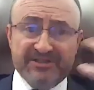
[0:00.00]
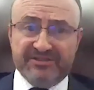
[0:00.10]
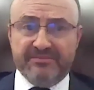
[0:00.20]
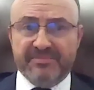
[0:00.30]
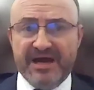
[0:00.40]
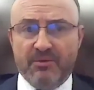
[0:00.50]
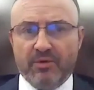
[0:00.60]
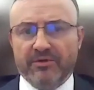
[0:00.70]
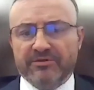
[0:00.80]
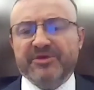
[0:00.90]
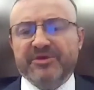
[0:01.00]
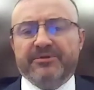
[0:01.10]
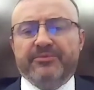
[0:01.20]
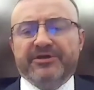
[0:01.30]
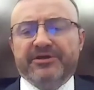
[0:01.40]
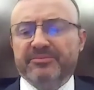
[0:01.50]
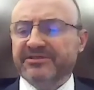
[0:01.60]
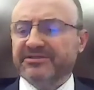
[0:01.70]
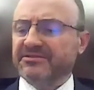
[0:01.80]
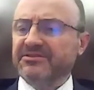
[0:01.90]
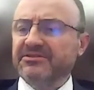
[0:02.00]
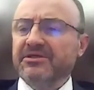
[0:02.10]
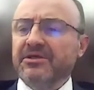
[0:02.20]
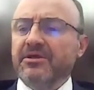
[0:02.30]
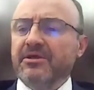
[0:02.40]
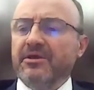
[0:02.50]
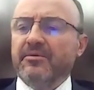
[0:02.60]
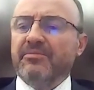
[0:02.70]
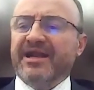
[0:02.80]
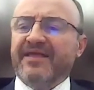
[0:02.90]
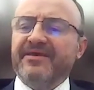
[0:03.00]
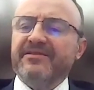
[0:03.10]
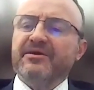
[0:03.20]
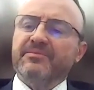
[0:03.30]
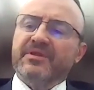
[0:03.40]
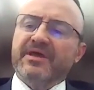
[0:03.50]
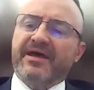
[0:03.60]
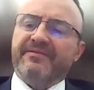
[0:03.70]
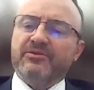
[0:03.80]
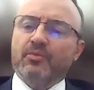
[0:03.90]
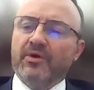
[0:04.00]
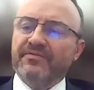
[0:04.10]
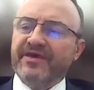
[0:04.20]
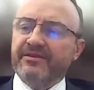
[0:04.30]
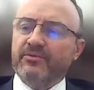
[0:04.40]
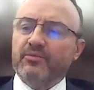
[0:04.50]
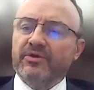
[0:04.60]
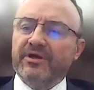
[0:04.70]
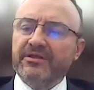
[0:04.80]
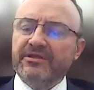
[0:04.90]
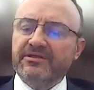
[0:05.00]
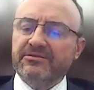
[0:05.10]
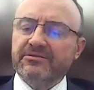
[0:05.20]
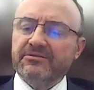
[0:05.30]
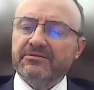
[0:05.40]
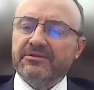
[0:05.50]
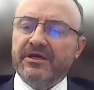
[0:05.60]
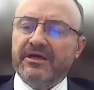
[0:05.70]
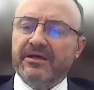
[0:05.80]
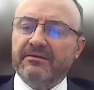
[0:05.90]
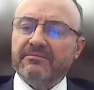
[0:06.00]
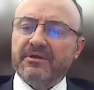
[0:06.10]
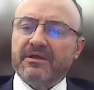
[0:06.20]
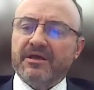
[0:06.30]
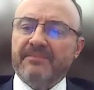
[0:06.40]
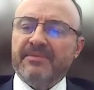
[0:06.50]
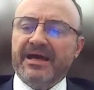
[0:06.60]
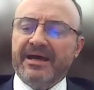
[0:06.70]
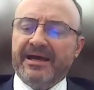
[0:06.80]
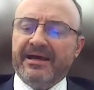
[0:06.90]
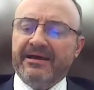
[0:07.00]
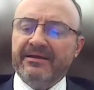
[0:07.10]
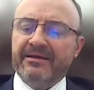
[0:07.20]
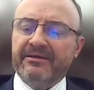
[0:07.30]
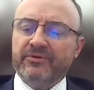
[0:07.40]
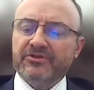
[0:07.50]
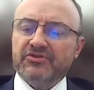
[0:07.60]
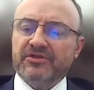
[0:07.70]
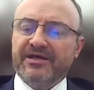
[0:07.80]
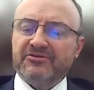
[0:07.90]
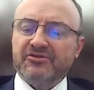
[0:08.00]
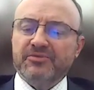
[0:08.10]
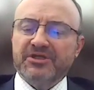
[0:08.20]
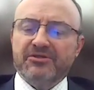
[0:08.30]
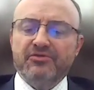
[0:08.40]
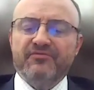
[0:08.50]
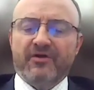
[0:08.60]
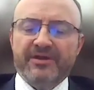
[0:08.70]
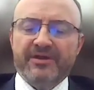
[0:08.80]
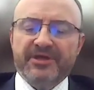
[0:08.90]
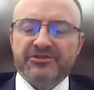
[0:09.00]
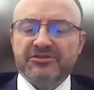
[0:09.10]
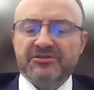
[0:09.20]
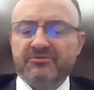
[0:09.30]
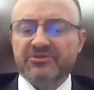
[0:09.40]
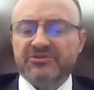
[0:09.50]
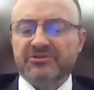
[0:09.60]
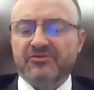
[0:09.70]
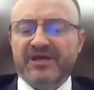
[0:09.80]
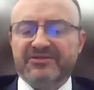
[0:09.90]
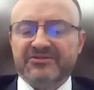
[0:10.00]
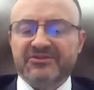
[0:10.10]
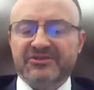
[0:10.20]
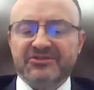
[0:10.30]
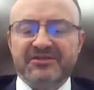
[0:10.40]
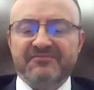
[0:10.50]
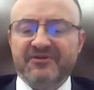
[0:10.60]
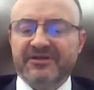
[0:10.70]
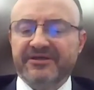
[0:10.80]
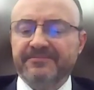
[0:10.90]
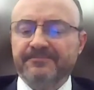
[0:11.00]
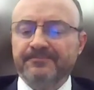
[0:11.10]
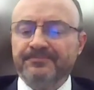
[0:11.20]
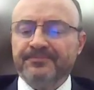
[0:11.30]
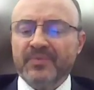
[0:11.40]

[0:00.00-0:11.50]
especially in my world, to be able to run a business. But I think the one thing that really caught my eye and really stood out to me, and you've already mentioned it, was the 2016 flood.